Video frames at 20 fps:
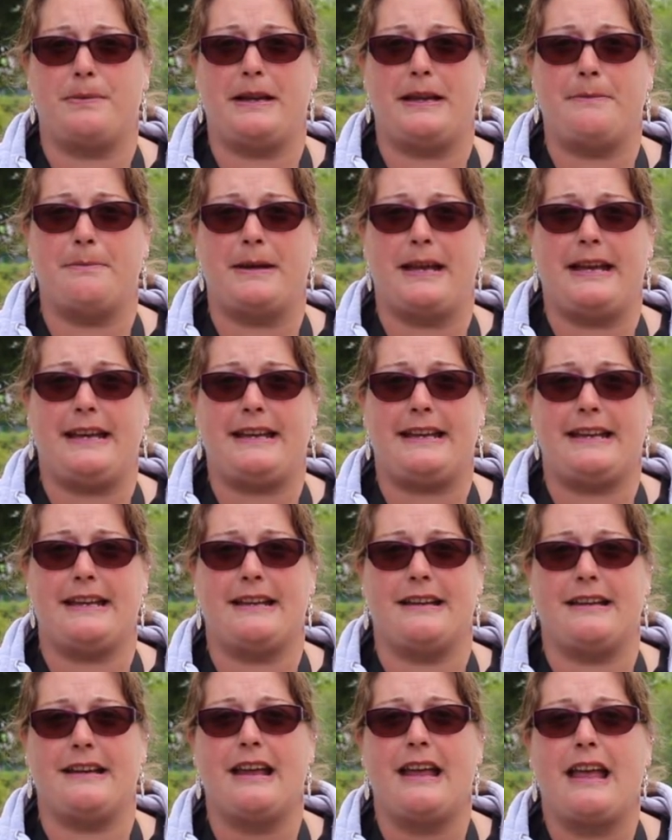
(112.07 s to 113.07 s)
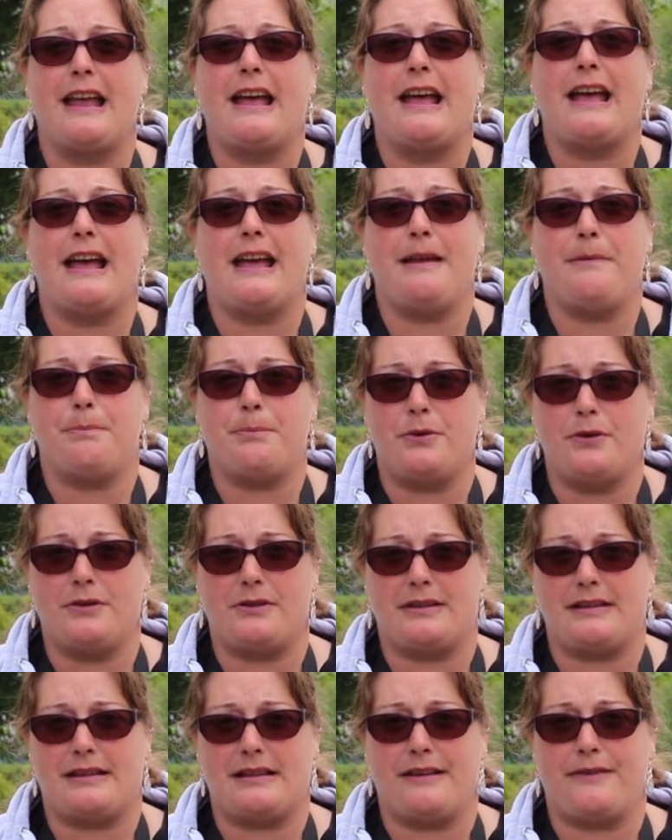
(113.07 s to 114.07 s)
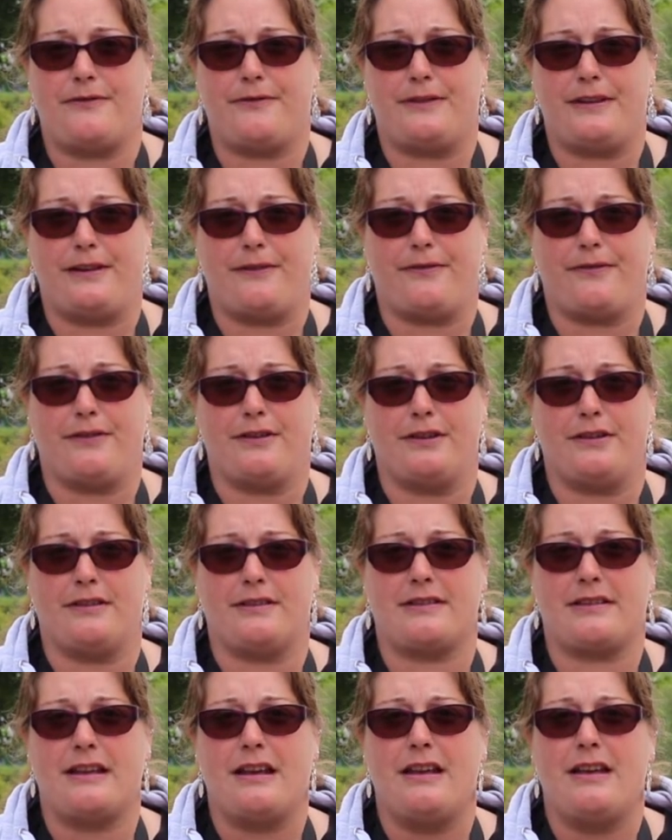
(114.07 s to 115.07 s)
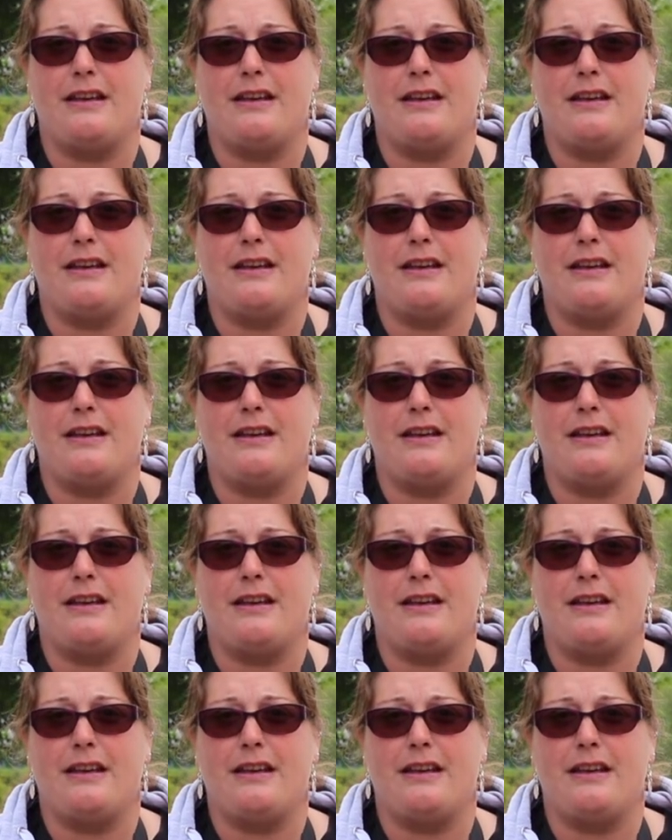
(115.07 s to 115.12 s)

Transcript: be making a positive difference